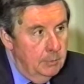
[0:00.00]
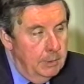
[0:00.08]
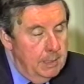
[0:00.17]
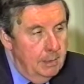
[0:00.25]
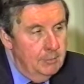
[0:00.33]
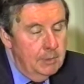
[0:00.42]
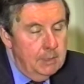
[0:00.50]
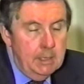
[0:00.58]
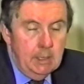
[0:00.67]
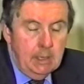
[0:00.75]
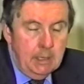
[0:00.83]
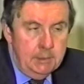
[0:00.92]
But even
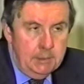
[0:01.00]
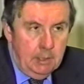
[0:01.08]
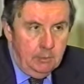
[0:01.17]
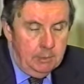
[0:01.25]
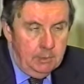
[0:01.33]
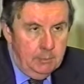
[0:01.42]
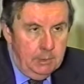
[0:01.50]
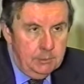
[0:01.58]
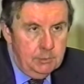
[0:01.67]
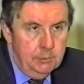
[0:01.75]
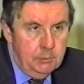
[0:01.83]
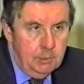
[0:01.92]
then, I doubt it,
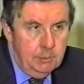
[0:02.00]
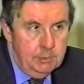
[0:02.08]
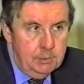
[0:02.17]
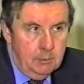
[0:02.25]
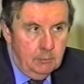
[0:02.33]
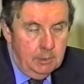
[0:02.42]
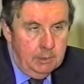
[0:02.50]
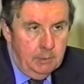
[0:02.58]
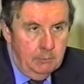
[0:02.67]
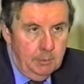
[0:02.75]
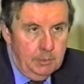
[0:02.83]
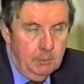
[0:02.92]
because the Germans don't want to
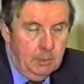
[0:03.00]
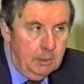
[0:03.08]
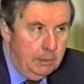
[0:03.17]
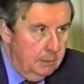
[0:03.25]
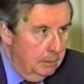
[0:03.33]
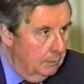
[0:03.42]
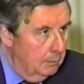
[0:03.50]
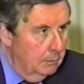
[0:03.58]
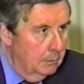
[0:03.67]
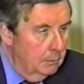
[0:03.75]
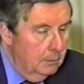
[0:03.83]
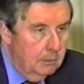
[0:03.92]
give up the mark,
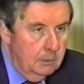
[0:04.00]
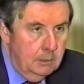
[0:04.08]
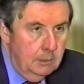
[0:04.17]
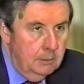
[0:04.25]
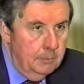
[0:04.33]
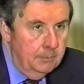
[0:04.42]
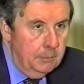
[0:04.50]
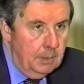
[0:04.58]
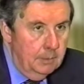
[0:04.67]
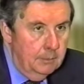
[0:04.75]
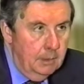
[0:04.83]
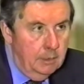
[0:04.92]
and, um,
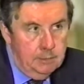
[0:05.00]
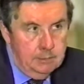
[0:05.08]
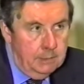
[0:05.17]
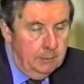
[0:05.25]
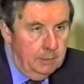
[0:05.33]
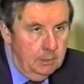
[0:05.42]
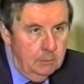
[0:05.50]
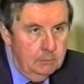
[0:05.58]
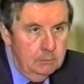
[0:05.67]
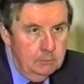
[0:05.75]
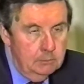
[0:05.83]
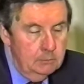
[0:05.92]
and the others have their
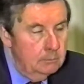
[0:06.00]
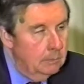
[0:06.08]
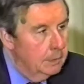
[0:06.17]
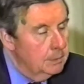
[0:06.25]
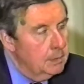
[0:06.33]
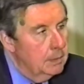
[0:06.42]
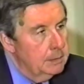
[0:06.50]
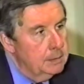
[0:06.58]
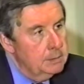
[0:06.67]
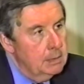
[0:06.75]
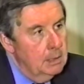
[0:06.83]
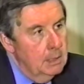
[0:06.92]

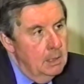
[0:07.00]
anxieties.